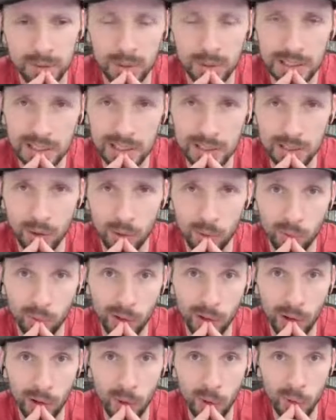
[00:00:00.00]
what they don't
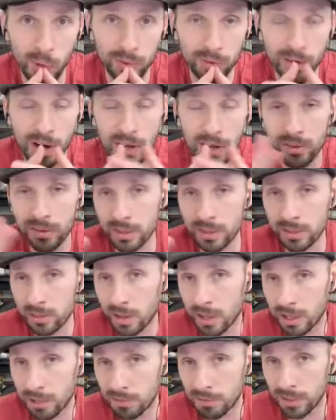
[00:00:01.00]
know, and rather than
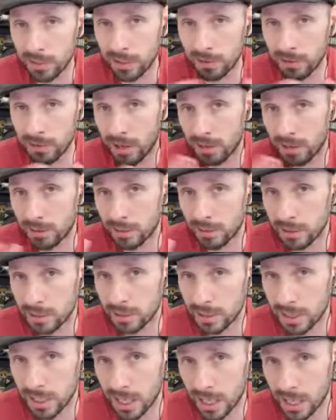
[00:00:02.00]
trying to figure it out and
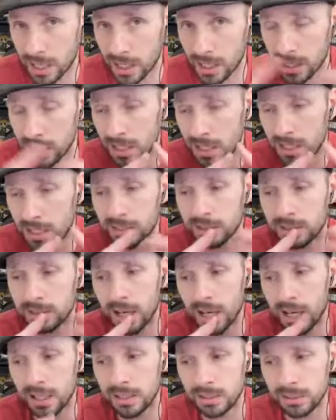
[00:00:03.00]
understand it, they
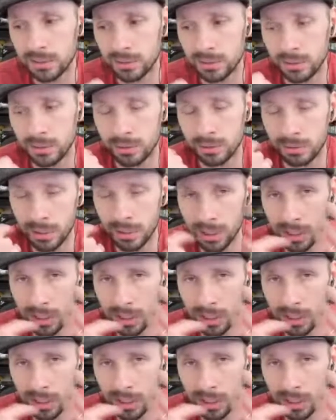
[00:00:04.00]
decide to